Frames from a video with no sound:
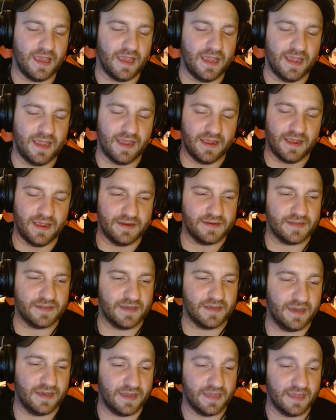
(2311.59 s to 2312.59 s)
And
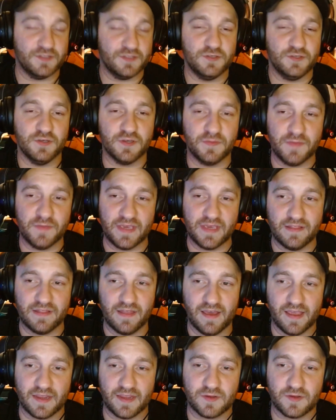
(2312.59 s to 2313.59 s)
it took me
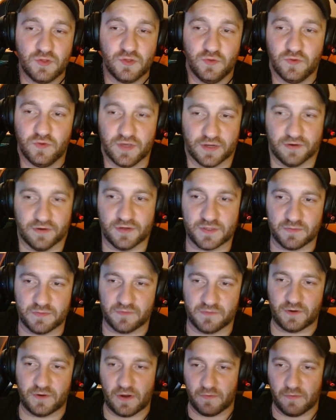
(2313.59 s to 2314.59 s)
like 2 years
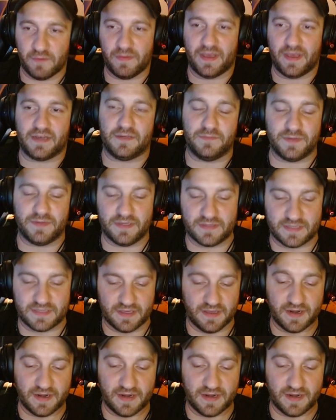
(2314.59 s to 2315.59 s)
before I went back to
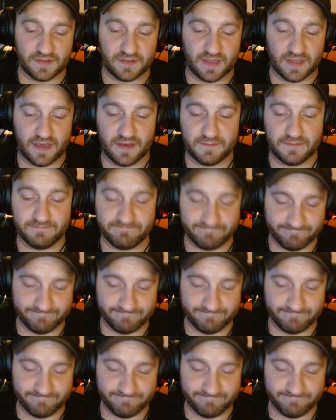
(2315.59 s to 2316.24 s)
Pizza Hut after that.